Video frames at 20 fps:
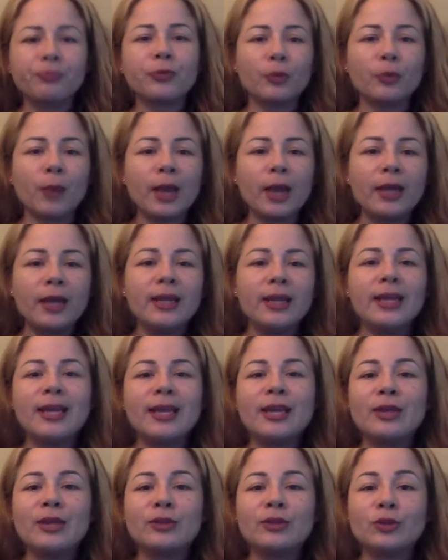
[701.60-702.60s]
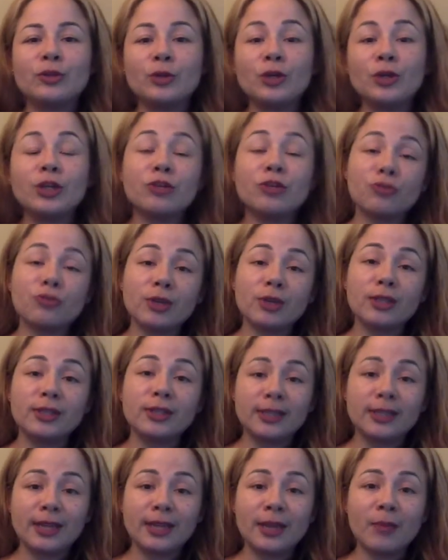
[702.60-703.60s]
right? So you can trust
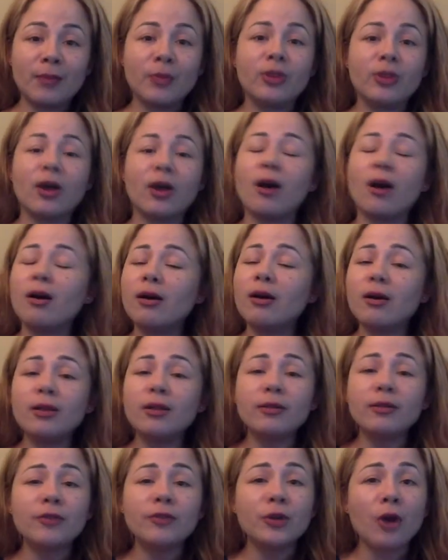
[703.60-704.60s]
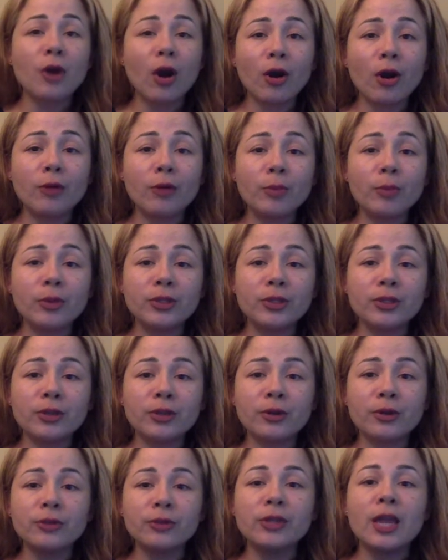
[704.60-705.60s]
in him with all of your heart, boys and
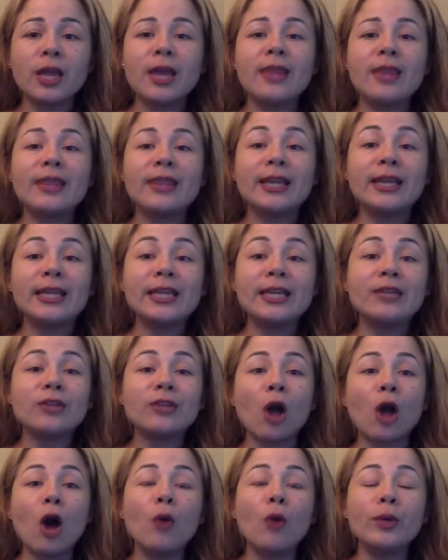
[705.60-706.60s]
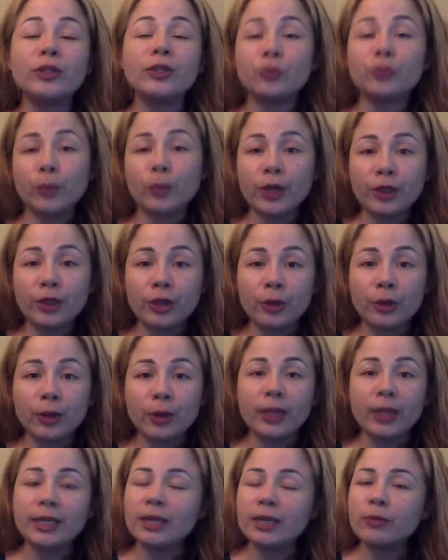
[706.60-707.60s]
girls, that he is always with you
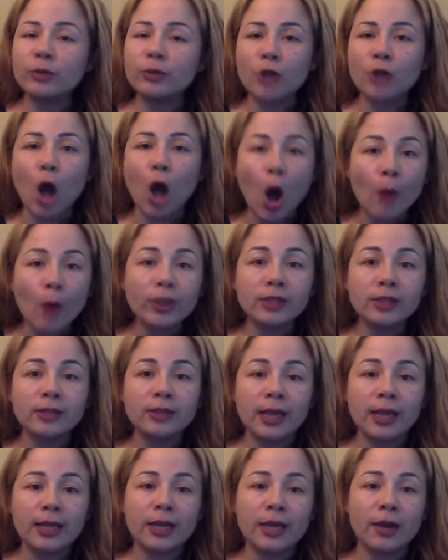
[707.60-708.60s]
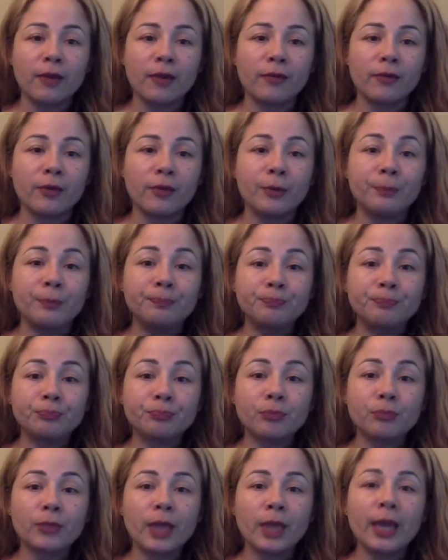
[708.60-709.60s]
and he will always take care of you,
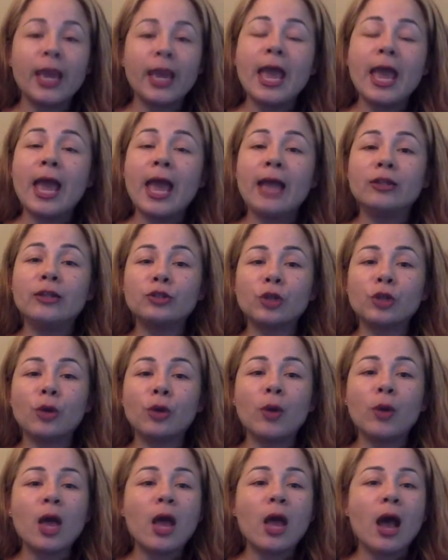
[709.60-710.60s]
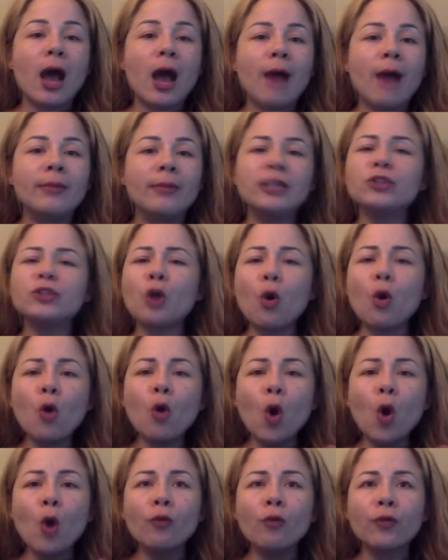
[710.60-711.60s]
okay? And so let's
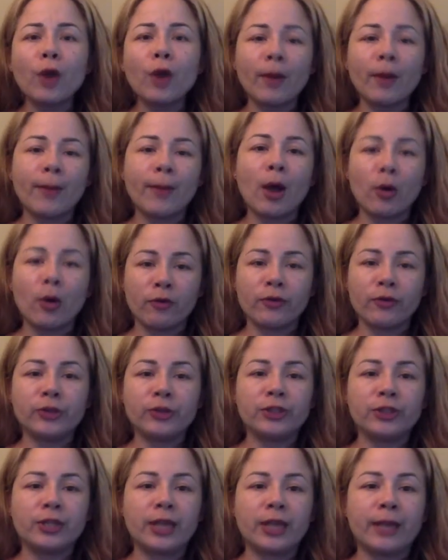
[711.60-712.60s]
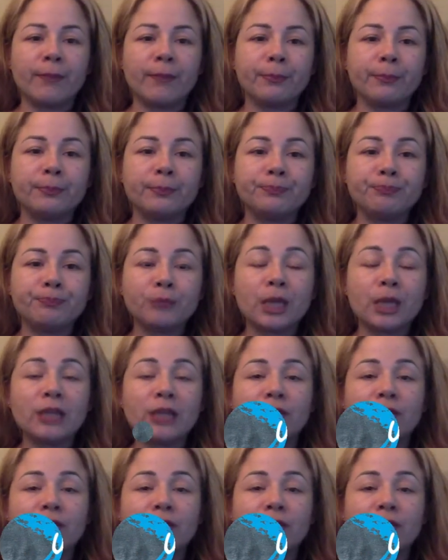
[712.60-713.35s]
go over our power verse today. It's